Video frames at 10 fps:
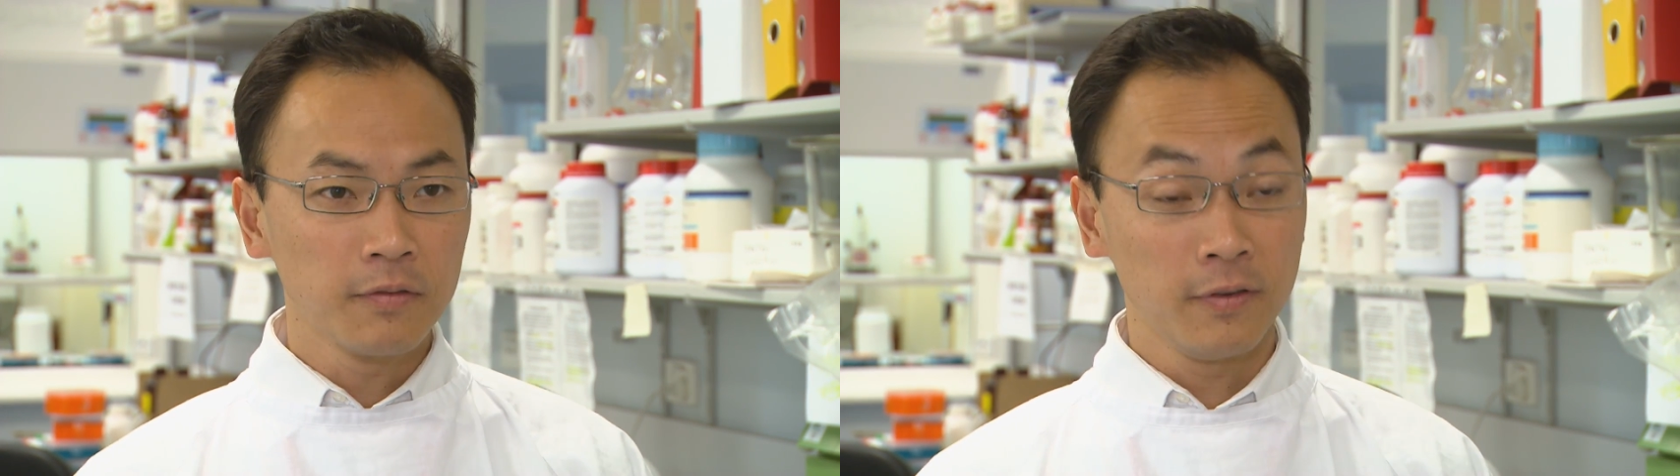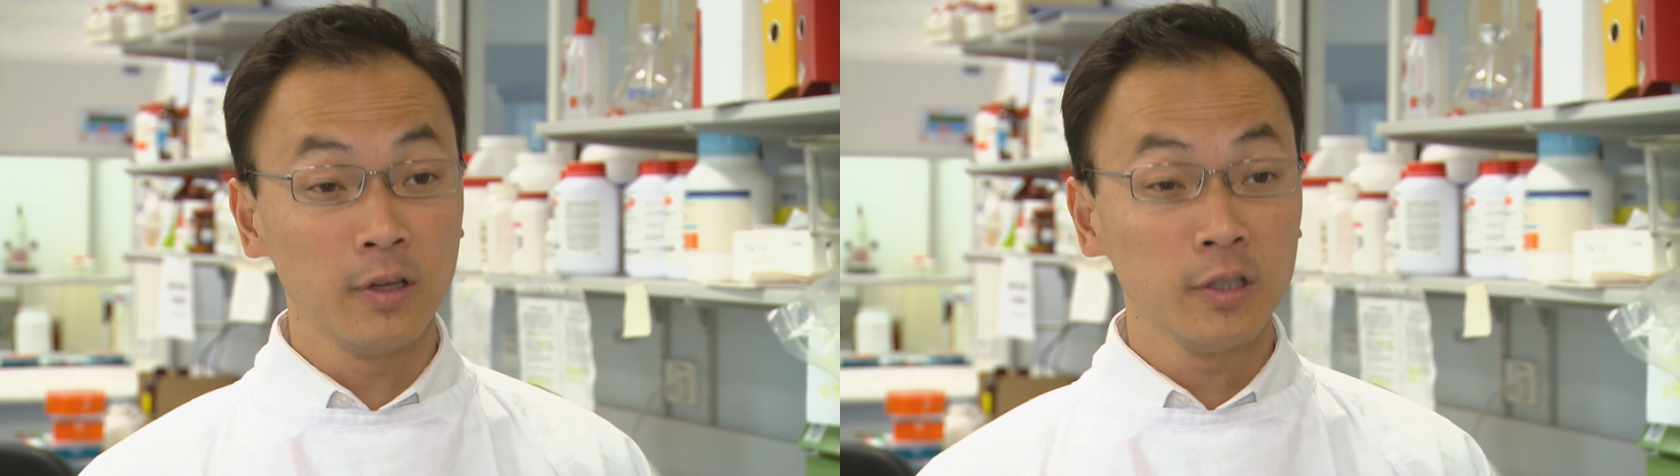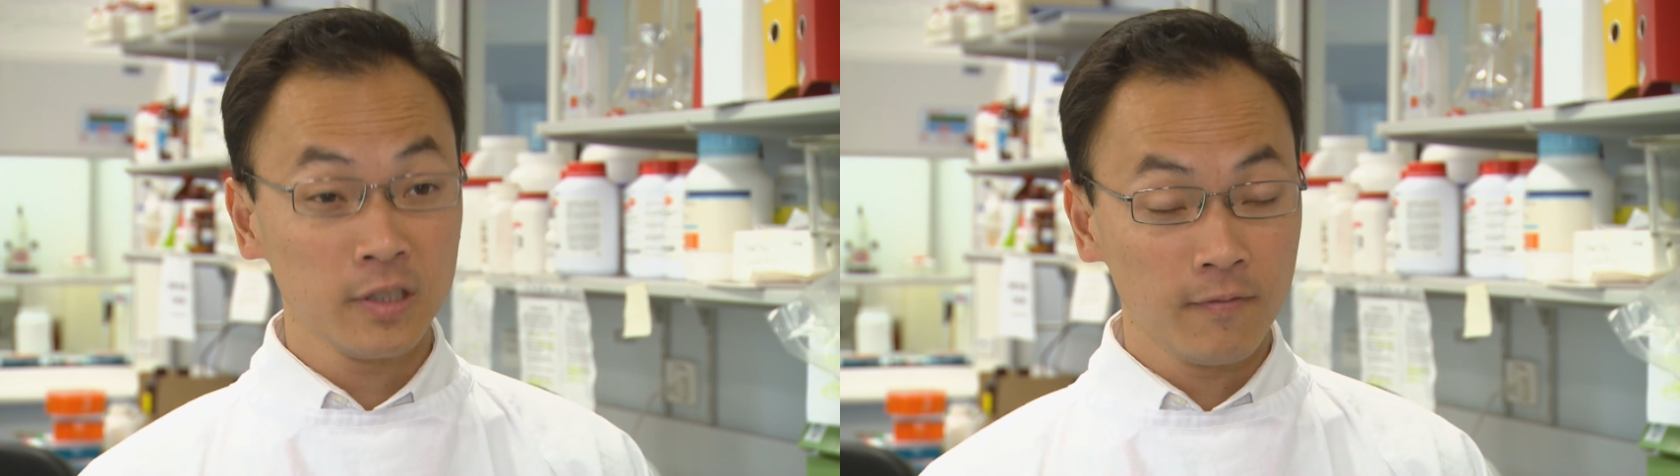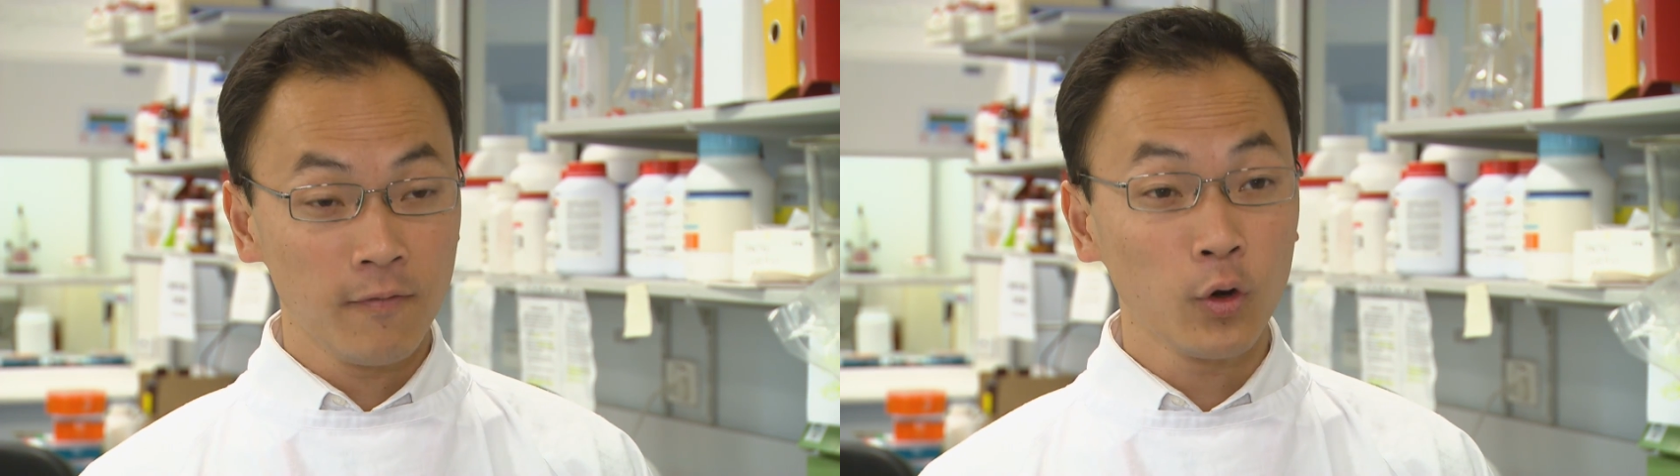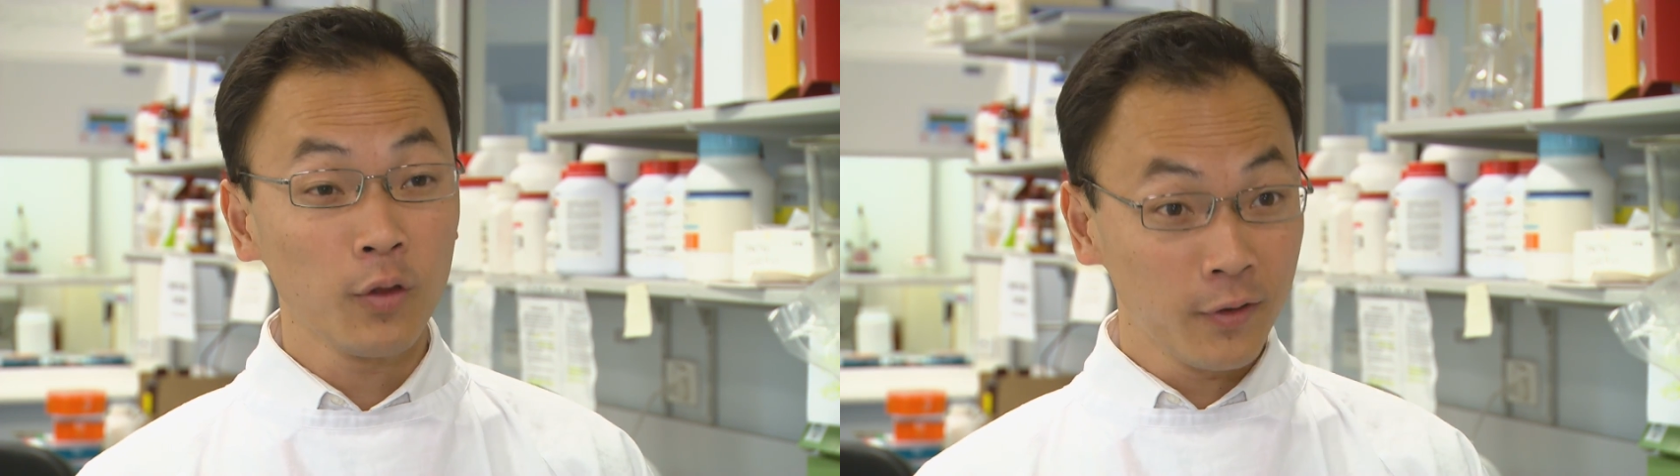first,
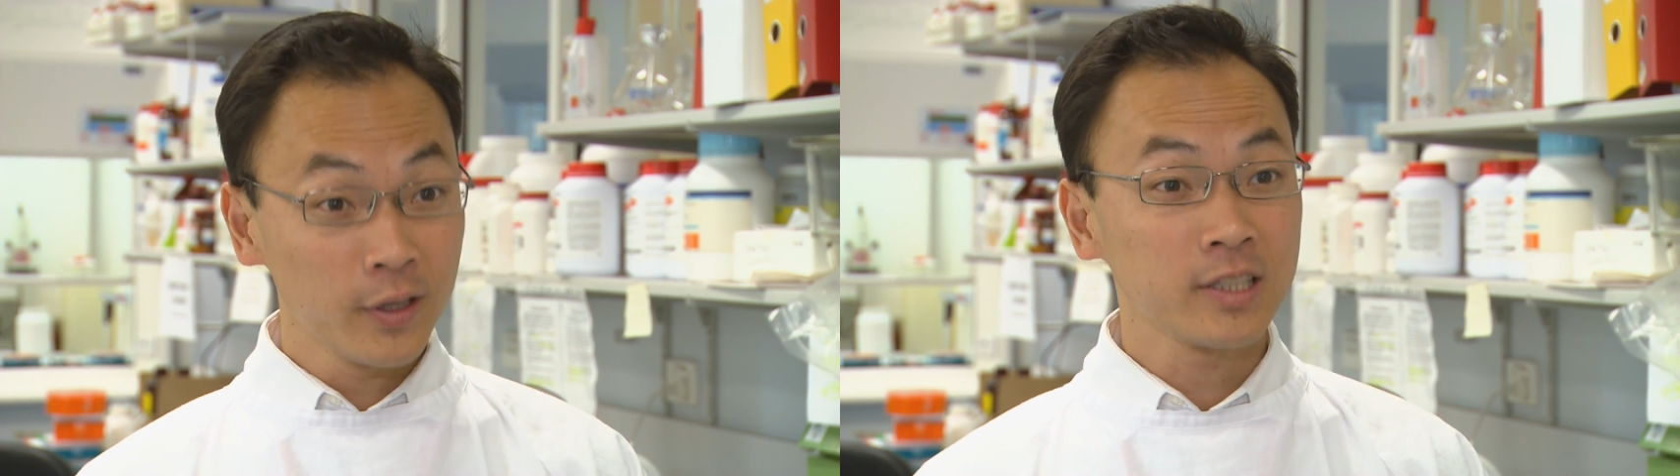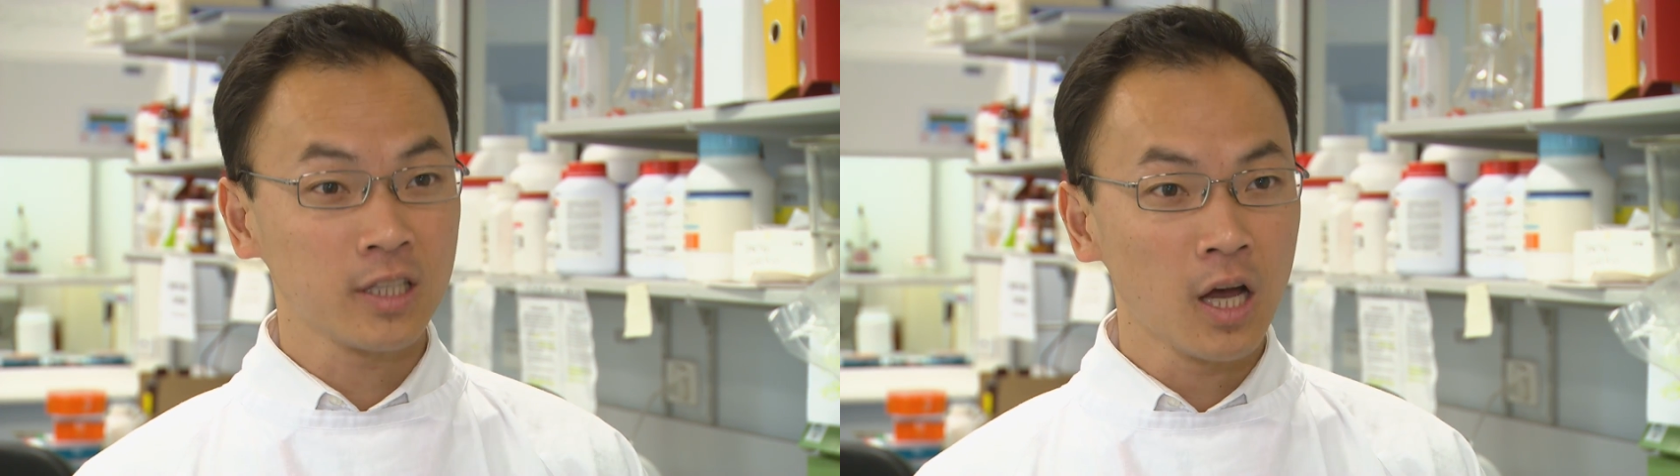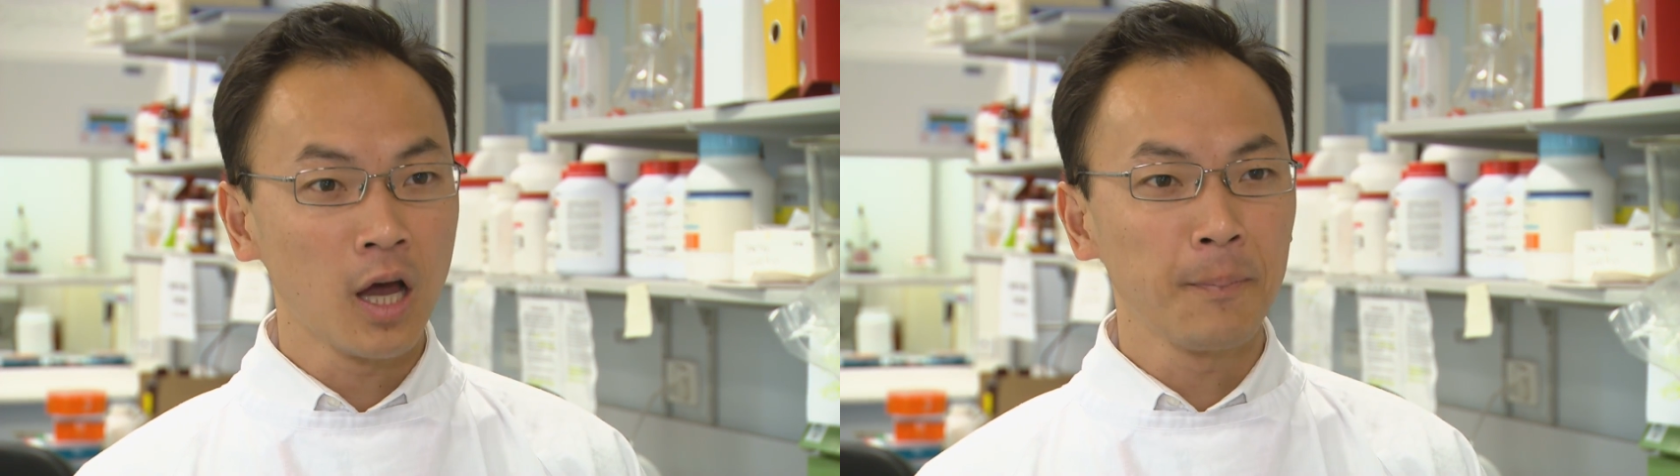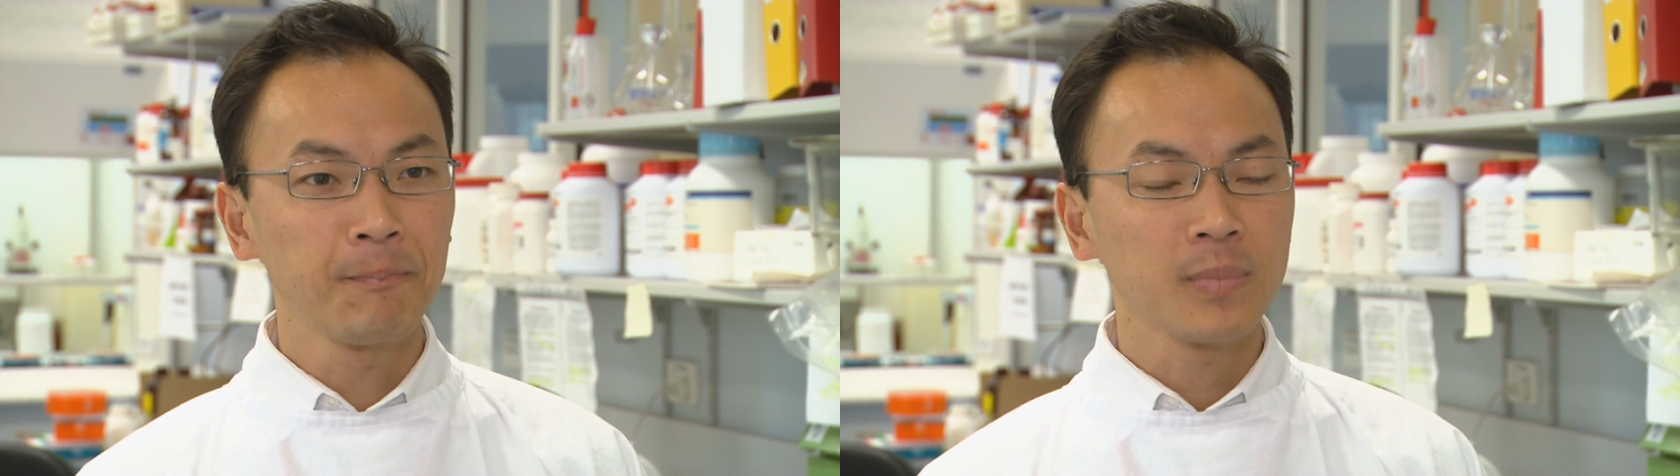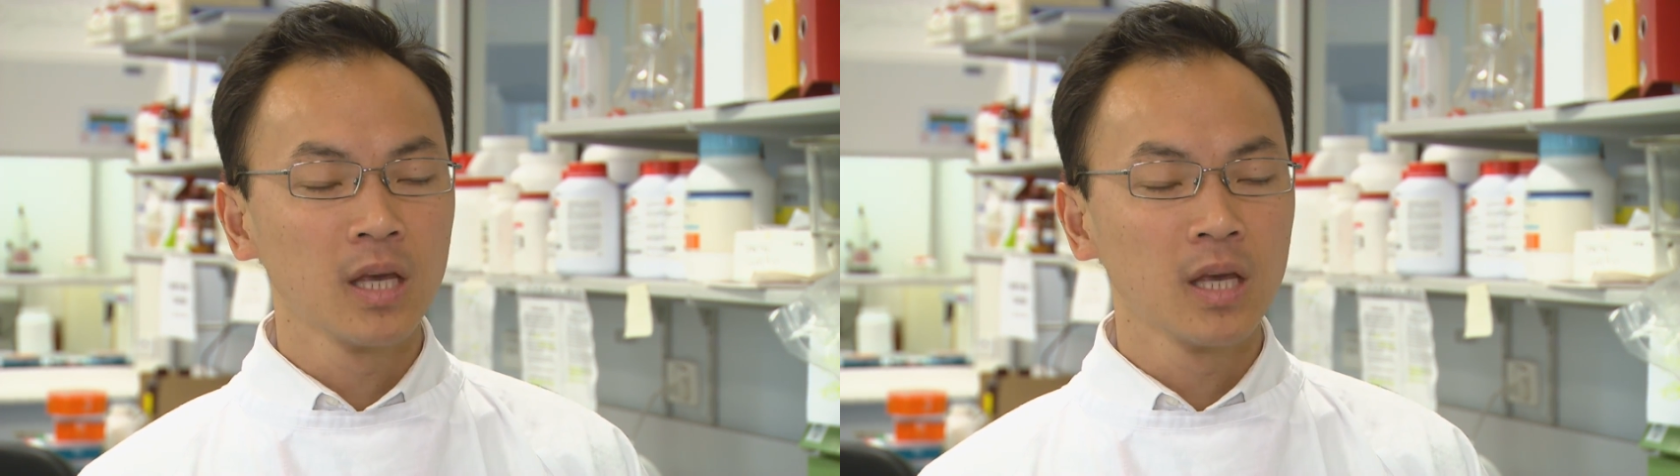for the first time,